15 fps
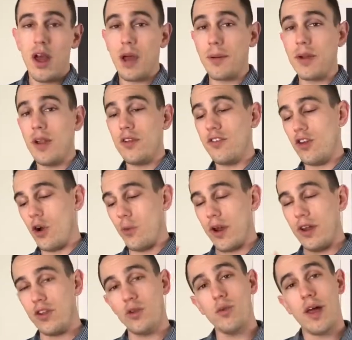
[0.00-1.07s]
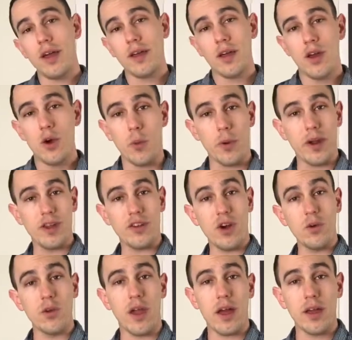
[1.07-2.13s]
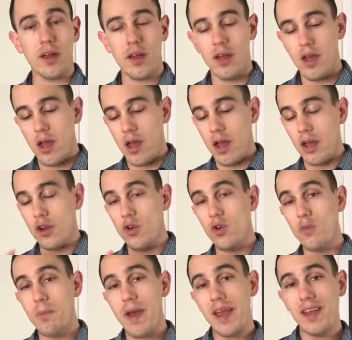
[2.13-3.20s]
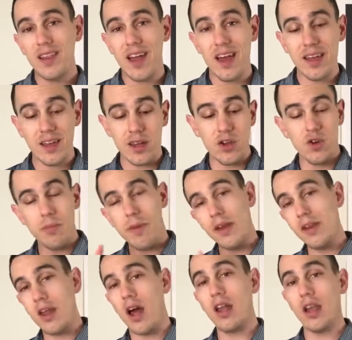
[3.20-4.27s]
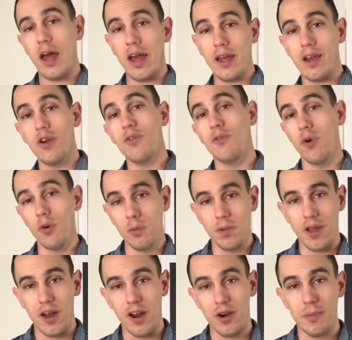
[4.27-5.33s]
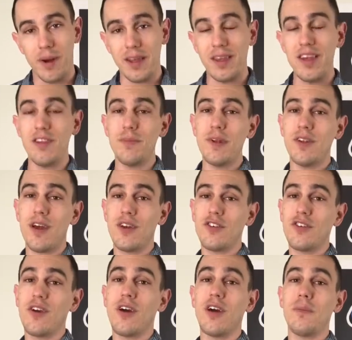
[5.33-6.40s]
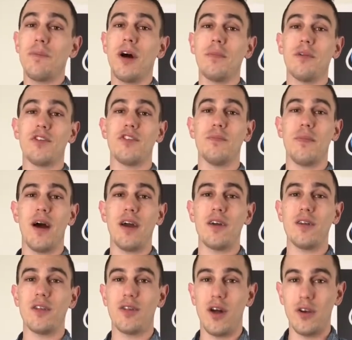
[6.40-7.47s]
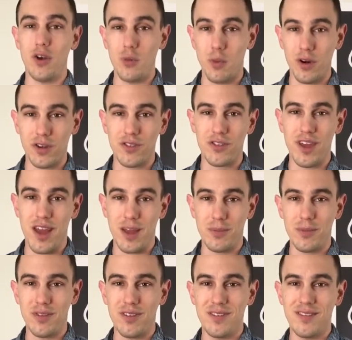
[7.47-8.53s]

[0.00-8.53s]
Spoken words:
I'm going to let you know what I do like, what I don't like, and who may like and who may not like Roll Player by Keith Matejka and published by Thunderworks Games.